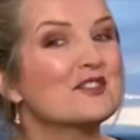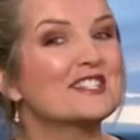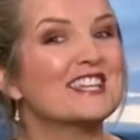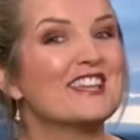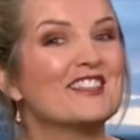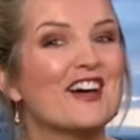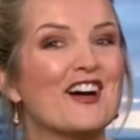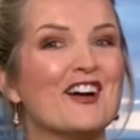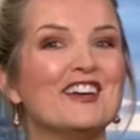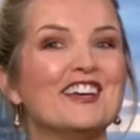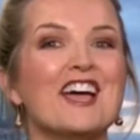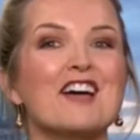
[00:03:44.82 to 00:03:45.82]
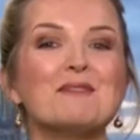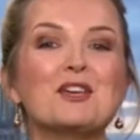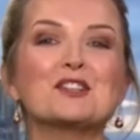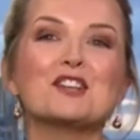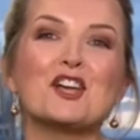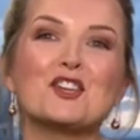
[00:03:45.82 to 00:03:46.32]
interesting though,
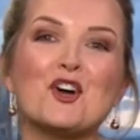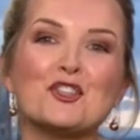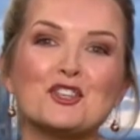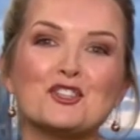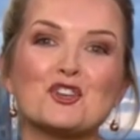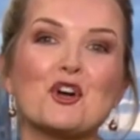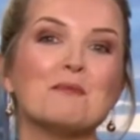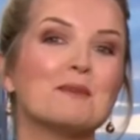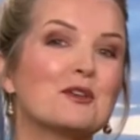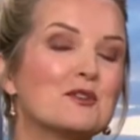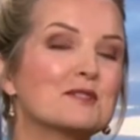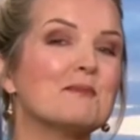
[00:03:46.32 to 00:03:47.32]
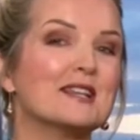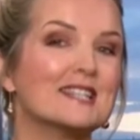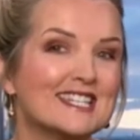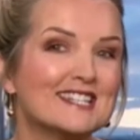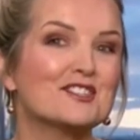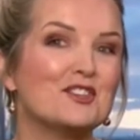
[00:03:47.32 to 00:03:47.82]
because I got the job because my
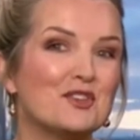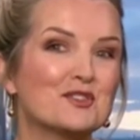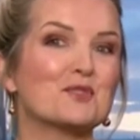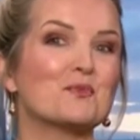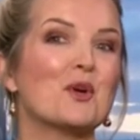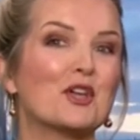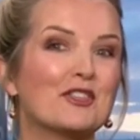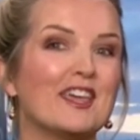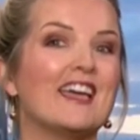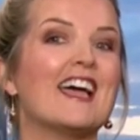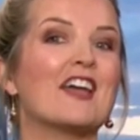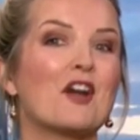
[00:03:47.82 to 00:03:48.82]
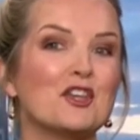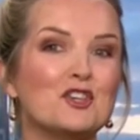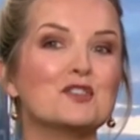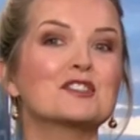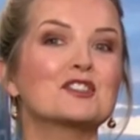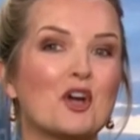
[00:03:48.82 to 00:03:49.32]
sister used to work there and I
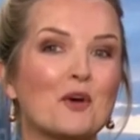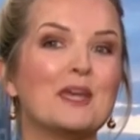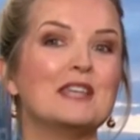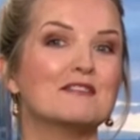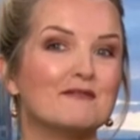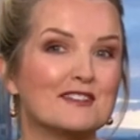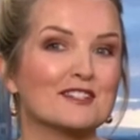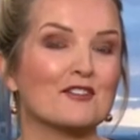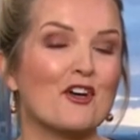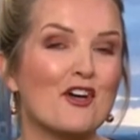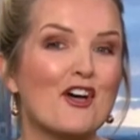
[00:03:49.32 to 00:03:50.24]
used to go in to visit